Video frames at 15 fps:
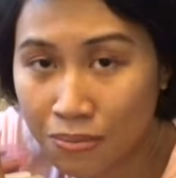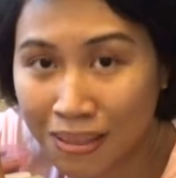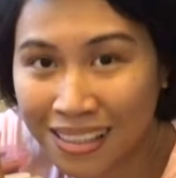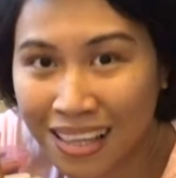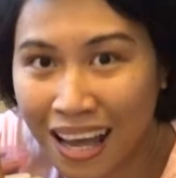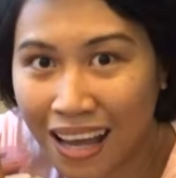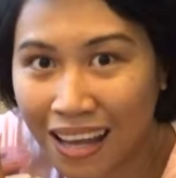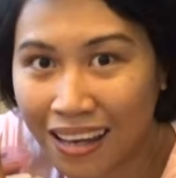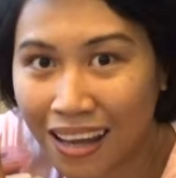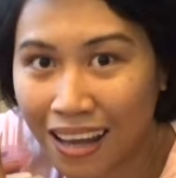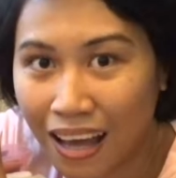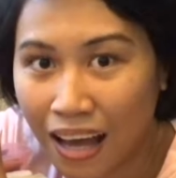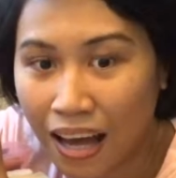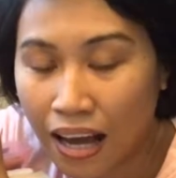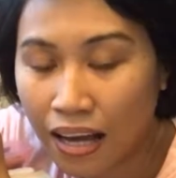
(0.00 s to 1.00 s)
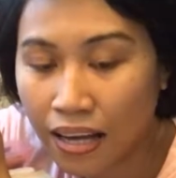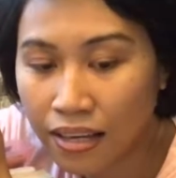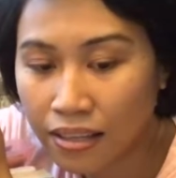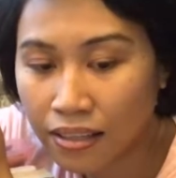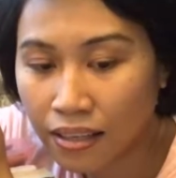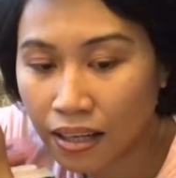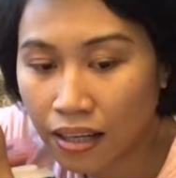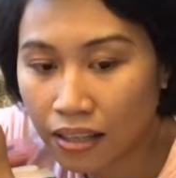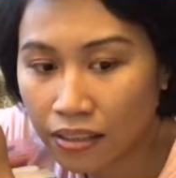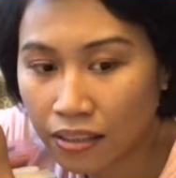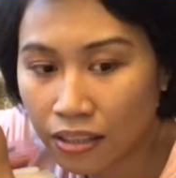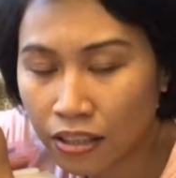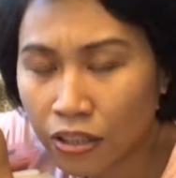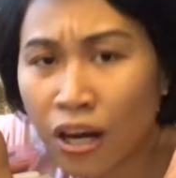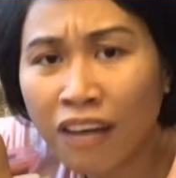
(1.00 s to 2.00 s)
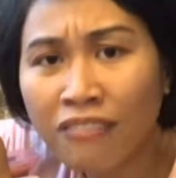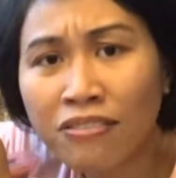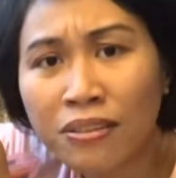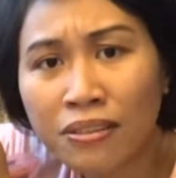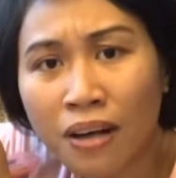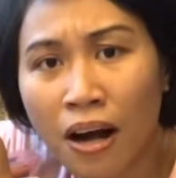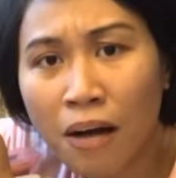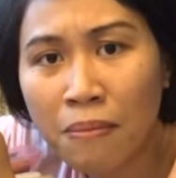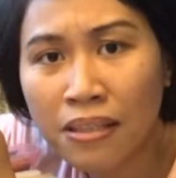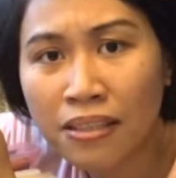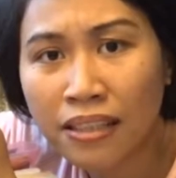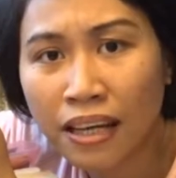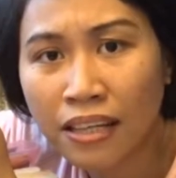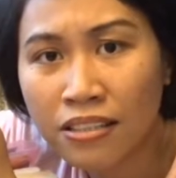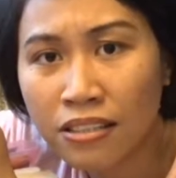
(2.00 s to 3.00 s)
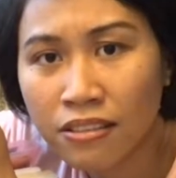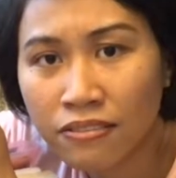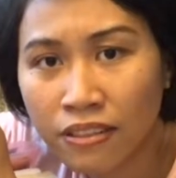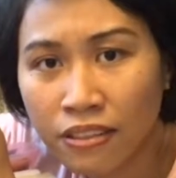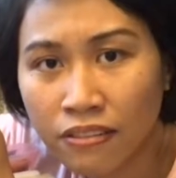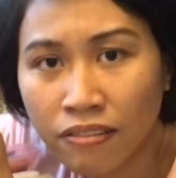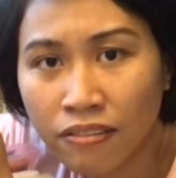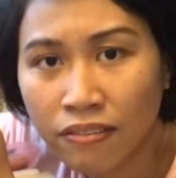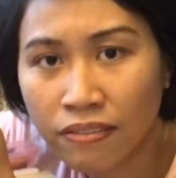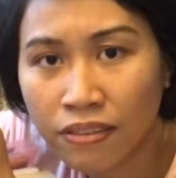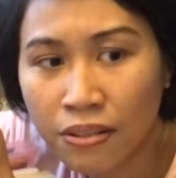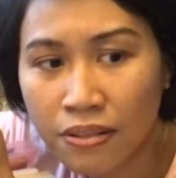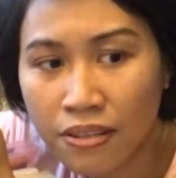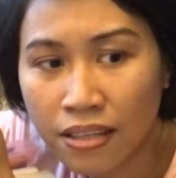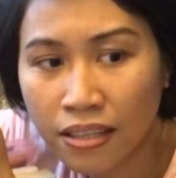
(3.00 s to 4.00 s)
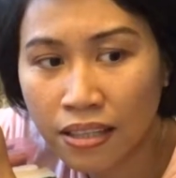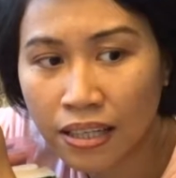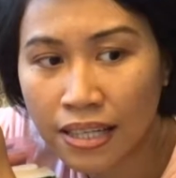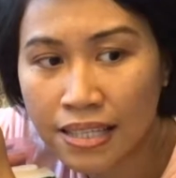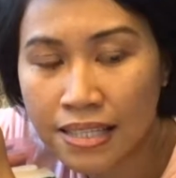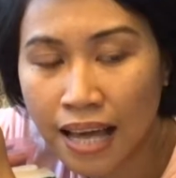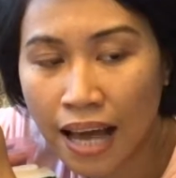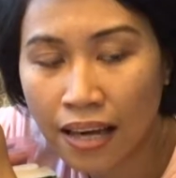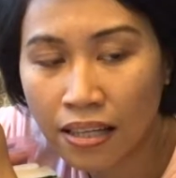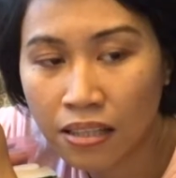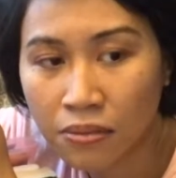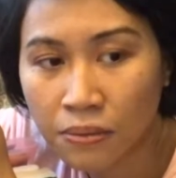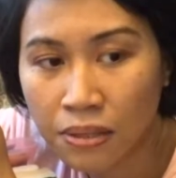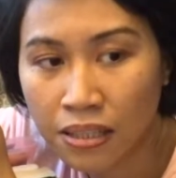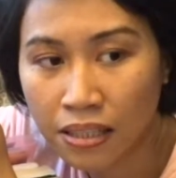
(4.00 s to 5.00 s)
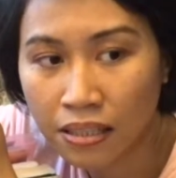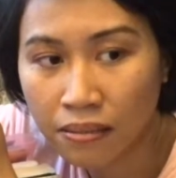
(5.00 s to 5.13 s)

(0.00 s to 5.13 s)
but then you have to comment, guys, if you think he has talent with it,